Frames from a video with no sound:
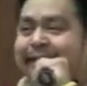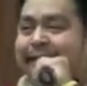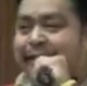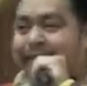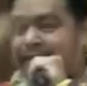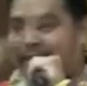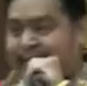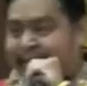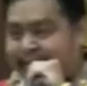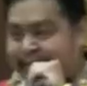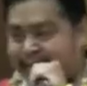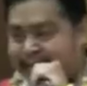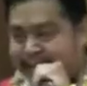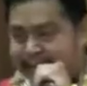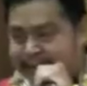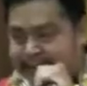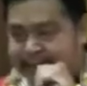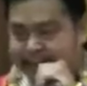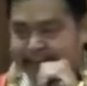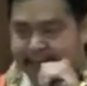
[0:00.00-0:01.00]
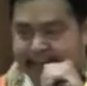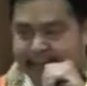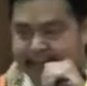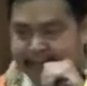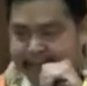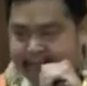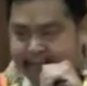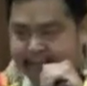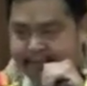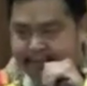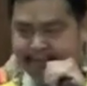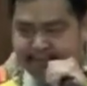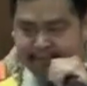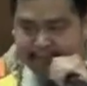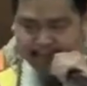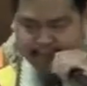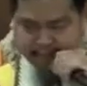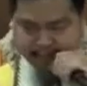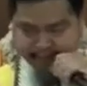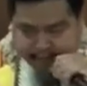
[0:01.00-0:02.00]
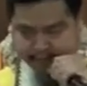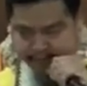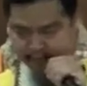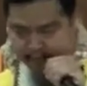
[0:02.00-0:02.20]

or a long distance fork.